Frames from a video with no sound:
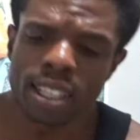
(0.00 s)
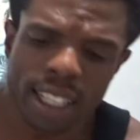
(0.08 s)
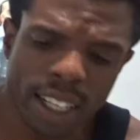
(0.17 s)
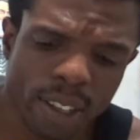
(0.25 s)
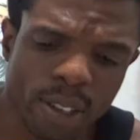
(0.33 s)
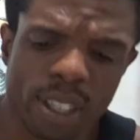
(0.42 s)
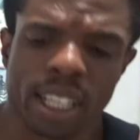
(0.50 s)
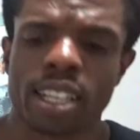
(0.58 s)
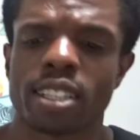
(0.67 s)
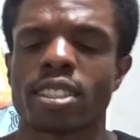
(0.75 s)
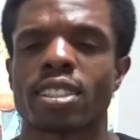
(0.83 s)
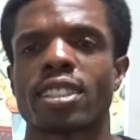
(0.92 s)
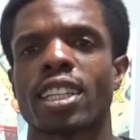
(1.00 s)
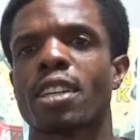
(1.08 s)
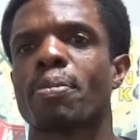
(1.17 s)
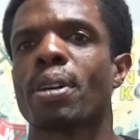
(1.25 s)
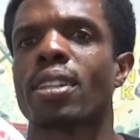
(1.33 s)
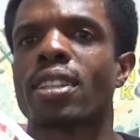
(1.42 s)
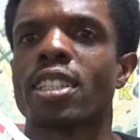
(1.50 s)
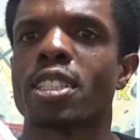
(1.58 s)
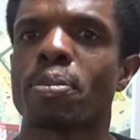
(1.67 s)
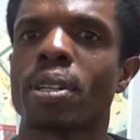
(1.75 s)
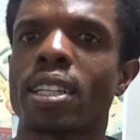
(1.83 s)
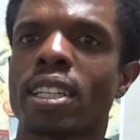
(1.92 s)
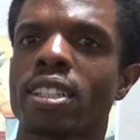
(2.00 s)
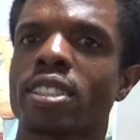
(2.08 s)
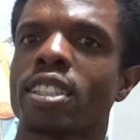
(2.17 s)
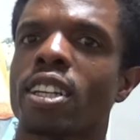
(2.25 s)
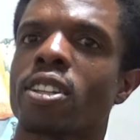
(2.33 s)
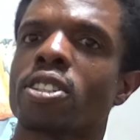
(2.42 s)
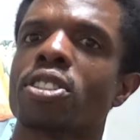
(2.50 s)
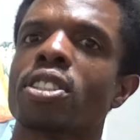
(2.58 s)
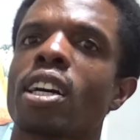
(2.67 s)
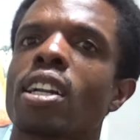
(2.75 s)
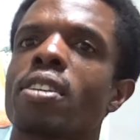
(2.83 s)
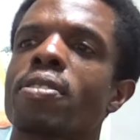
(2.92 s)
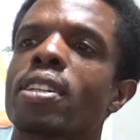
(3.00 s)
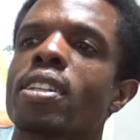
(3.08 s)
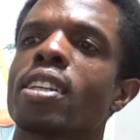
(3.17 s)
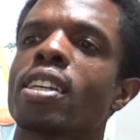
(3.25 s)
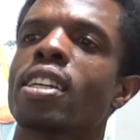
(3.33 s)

Not a whole lot else to say about this, but here's another shot of it.